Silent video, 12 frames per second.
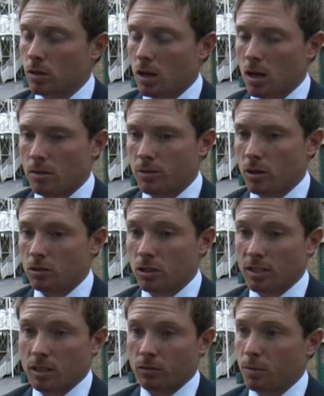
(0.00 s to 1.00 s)
Um, you know, I was
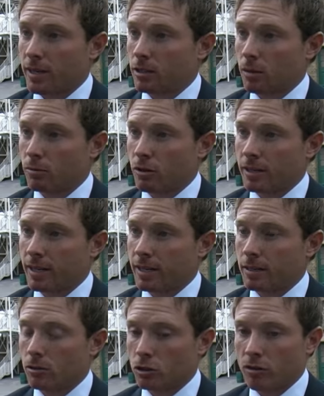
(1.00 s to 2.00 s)
lucky enough to play club cricket
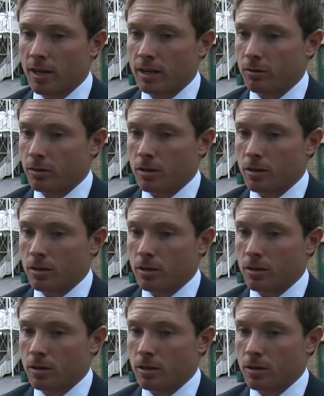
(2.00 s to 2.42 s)
in Australia,